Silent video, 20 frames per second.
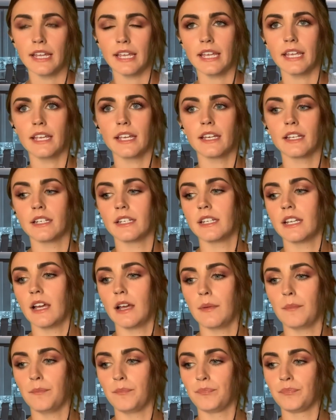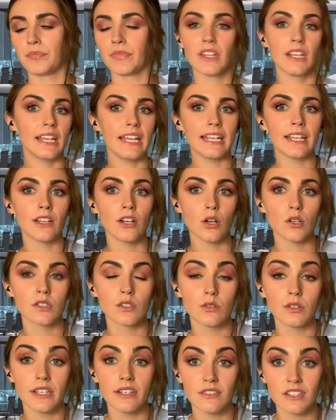And it can
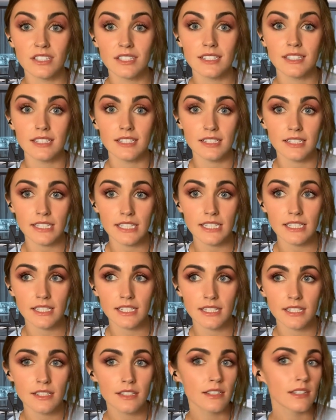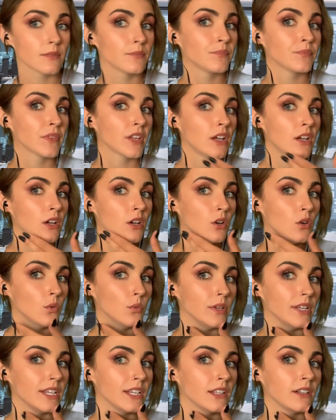also give us diseases.
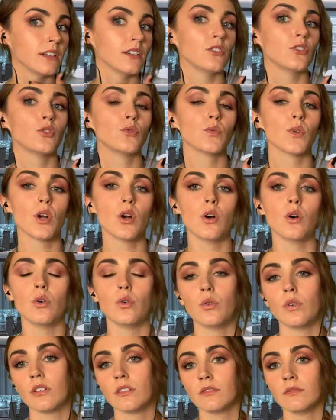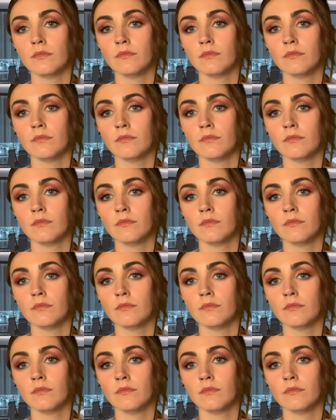We can grow